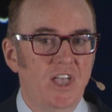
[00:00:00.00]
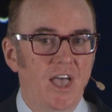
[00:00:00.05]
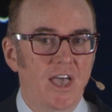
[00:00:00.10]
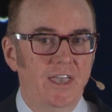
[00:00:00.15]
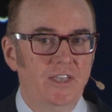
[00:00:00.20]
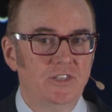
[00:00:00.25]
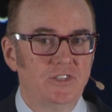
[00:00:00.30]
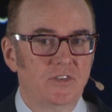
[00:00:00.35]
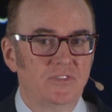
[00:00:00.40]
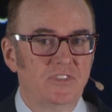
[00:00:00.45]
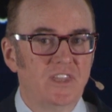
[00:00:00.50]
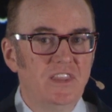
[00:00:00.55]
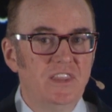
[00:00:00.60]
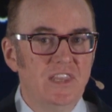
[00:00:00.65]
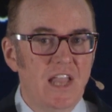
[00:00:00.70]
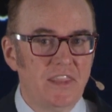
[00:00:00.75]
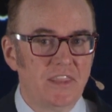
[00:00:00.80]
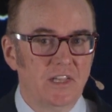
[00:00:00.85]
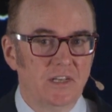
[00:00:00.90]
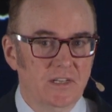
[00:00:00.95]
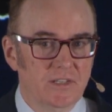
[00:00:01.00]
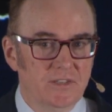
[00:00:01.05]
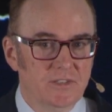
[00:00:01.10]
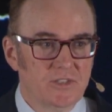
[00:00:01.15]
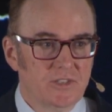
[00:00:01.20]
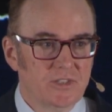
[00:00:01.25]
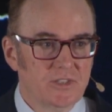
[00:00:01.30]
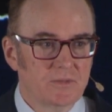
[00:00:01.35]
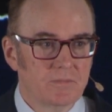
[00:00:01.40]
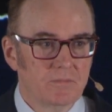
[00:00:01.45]
size of the
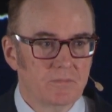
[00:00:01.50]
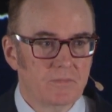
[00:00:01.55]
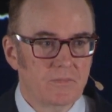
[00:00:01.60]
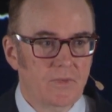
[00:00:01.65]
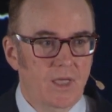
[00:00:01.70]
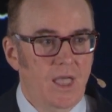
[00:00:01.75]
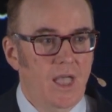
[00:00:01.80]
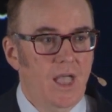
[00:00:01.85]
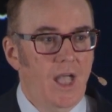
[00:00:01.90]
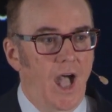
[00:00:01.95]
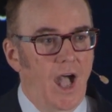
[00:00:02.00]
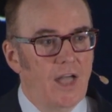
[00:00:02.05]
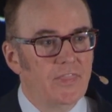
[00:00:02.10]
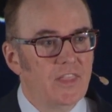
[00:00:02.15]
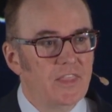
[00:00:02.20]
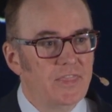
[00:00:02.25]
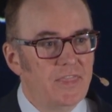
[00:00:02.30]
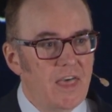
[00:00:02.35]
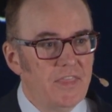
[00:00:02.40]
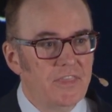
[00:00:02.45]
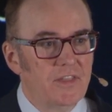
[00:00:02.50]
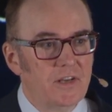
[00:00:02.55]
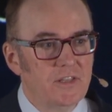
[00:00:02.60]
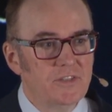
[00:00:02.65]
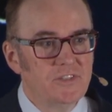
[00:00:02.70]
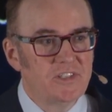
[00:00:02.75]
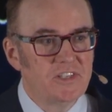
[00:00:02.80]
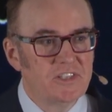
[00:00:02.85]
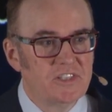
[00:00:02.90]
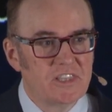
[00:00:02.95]
Netherlands. And the
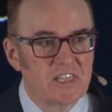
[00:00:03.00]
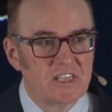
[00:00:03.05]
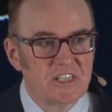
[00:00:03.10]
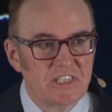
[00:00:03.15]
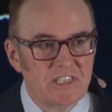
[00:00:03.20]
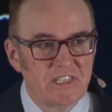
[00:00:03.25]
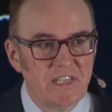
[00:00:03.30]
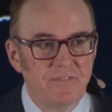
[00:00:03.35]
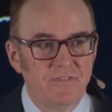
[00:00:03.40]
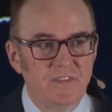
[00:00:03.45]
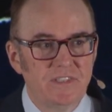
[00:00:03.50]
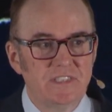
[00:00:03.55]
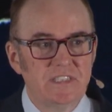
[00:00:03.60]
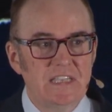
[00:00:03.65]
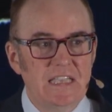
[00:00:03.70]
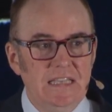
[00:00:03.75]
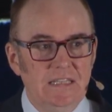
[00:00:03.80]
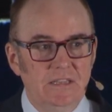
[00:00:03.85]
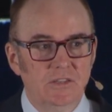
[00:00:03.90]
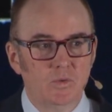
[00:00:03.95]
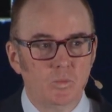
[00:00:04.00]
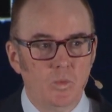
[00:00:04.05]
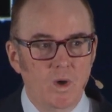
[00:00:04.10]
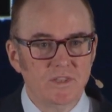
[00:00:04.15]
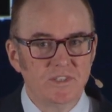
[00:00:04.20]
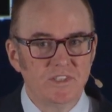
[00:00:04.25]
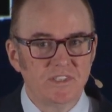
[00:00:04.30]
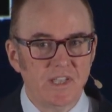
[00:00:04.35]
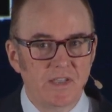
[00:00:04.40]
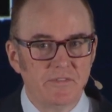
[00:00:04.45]
Netherlands is the 17th
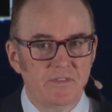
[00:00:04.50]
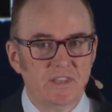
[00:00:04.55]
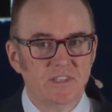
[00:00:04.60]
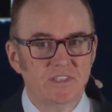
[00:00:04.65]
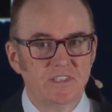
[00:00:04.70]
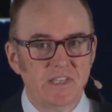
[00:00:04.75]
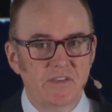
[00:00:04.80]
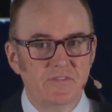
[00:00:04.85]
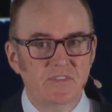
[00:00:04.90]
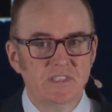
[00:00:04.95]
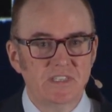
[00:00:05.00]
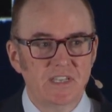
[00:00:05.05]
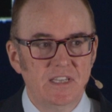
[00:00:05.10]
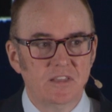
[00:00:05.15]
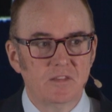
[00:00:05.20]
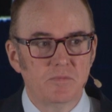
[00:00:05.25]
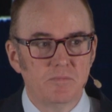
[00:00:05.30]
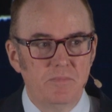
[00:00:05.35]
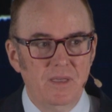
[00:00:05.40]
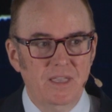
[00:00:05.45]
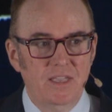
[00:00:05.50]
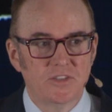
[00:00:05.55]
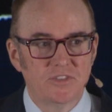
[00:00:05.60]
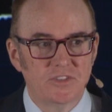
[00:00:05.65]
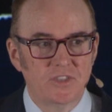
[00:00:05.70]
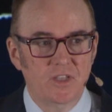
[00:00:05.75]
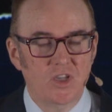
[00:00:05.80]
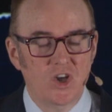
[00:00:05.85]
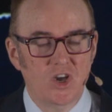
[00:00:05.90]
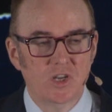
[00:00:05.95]

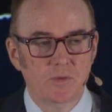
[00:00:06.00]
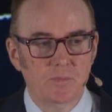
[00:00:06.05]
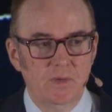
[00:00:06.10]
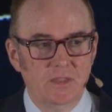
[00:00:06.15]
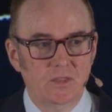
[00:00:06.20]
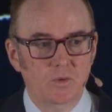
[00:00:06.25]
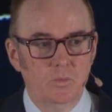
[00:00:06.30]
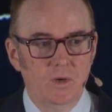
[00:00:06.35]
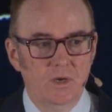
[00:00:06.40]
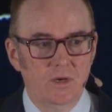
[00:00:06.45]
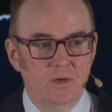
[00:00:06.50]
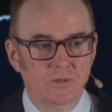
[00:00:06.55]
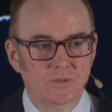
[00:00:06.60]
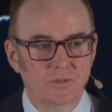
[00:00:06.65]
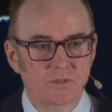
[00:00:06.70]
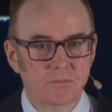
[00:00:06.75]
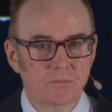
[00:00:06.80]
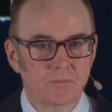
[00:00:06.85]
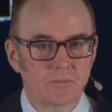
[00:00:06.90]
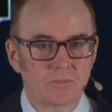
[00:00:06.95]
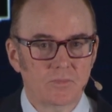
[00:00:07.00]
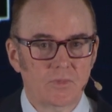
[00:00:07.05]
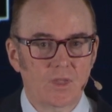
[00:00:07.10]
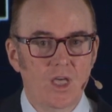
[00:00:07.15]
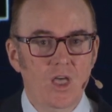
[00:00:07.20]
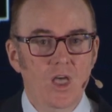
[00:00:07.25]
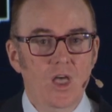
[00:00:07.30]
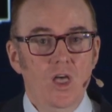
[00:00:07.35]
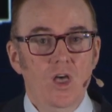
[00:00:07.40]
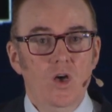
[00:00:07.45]
biggest economy in the world.
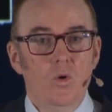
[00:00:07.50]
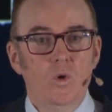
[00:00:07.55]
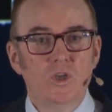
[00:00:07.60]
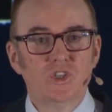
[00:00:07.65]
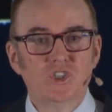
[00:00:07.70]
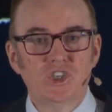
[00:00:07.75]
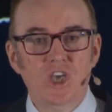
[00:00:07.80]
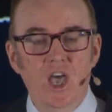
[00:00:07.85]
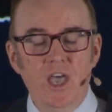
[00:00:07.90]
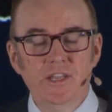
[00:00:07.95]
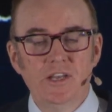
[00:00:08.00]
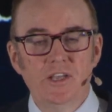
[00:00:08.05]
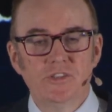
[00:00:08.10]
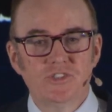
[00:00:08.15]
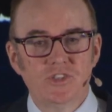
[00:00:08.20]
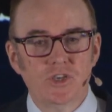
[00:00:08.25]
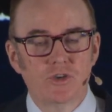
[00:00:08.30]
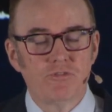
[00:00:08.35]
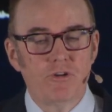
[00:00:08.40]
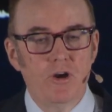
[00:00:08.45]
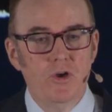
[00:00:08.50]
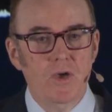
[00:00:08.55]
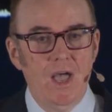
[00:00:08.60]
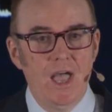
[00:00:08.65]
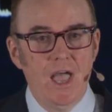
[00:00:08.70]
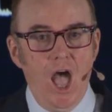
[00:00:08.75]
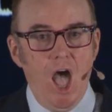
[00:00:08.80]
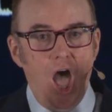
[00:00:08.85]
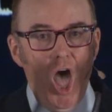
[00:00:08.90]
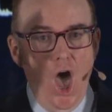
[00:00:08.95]
Were China to grow
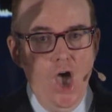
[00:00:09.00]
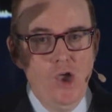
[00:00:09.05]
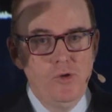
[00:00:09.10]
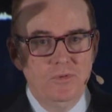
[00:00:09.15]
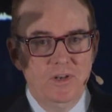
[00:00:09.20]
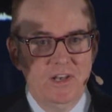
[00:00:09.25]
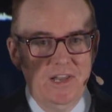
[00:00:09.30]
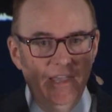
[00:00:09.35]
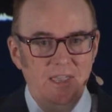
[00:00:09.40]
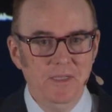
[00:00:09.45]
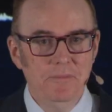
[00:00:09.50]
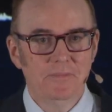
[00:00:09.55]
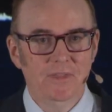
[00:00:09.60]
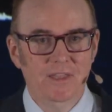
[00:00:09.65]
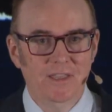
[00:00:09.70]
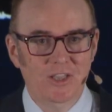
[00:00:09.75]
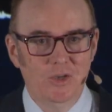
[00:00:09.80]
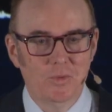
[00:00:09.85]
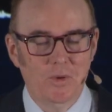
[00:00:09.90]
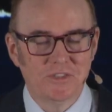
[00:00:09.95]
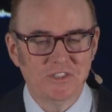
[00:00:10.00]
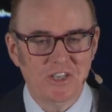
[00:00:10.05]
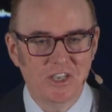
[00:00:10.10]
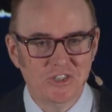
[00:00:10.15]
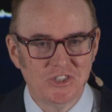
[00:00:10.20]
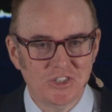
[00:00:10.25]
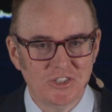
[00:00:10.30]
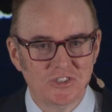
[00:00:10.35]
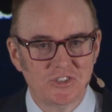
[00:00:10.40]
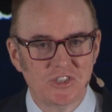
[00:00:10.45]
at only, in
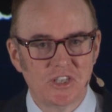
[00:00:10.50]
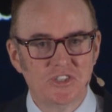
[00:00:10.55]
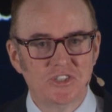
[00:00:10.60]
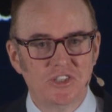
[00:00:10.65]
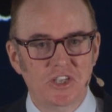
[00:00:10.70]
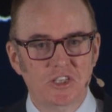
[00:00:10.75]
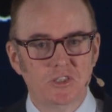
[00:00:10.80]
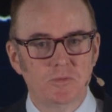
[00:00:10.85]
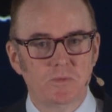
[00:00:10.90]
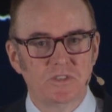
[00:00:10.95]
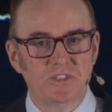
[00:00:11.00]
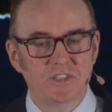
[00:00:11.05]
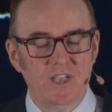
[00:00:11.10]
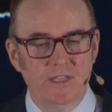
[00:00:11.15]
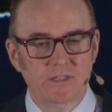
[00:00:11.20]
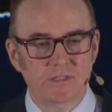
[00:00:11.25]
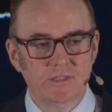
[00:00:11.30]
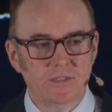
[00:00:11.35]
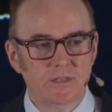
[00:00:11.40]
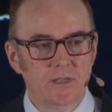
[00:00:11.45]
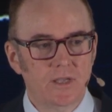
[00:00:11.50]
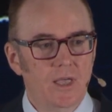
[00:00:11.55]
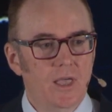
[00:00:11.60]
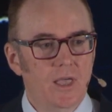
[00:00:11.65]
quotations, 6%,